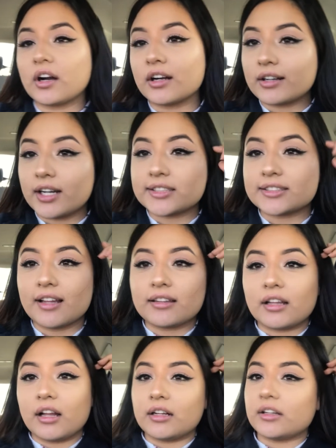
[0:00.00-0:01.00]
crash not that
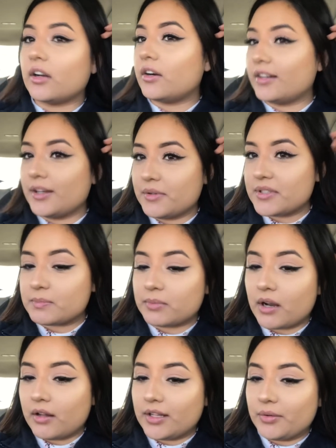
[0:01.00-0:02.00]
long ago. It was
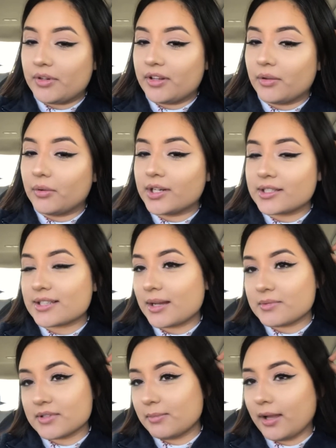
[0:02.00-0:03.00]
probably one of the worst
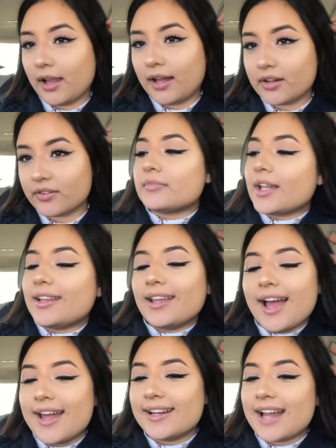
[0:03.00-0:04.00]
times of my life. And yeah,
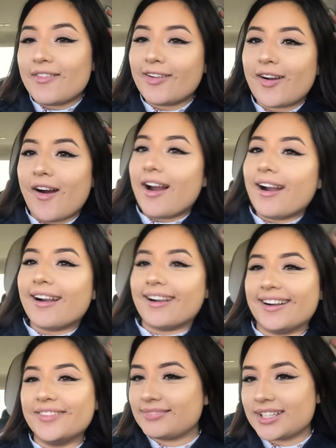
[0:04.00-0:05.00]
I didn't have a
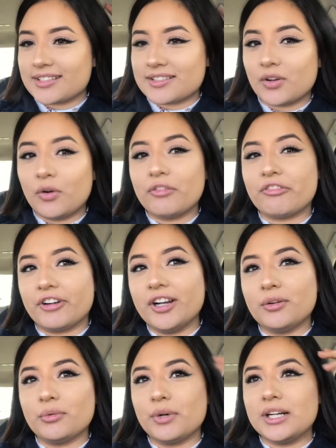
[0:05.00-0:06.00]
car because the whole
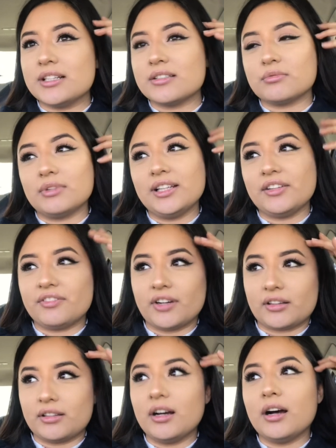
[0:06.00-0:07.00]
front was really
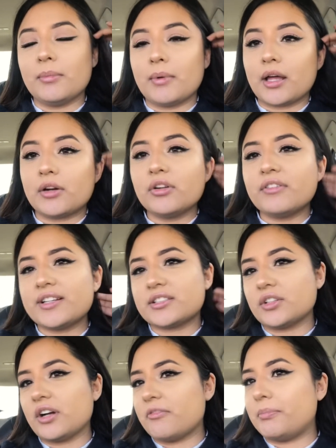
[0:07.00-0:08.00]
fucked up. I don't know if I
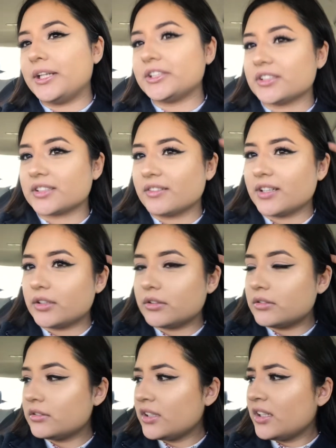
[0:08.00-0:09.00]
still have pictures. If I
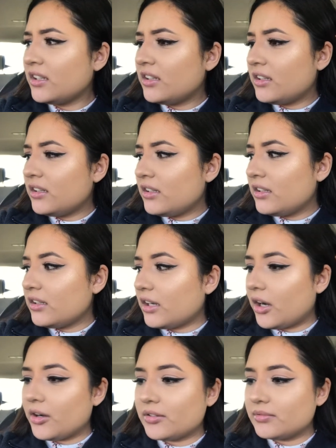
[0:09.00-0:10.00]
do,
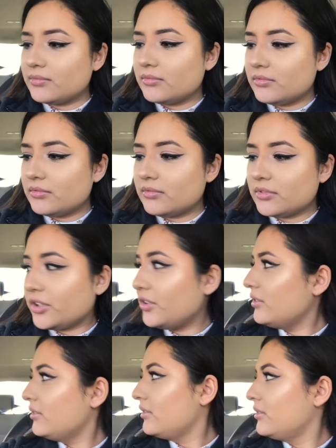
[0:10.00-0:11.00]
I'll... I do. You
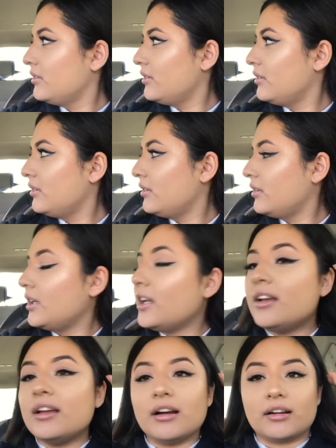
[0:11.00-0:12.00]
do? I think.
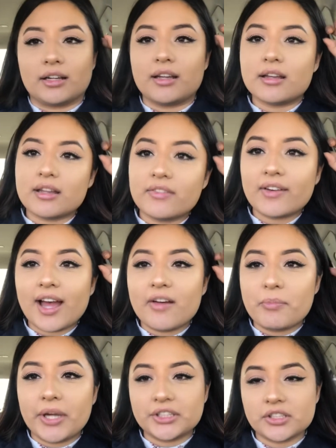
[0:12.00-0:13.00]
Maybe. Okay, if I
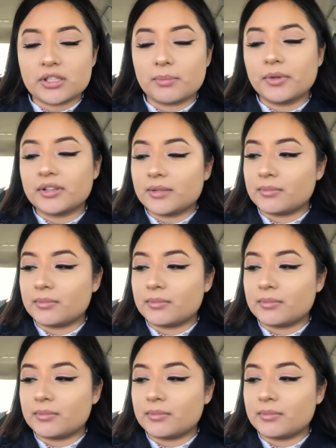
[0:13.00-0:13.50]
have pictures, I'll put them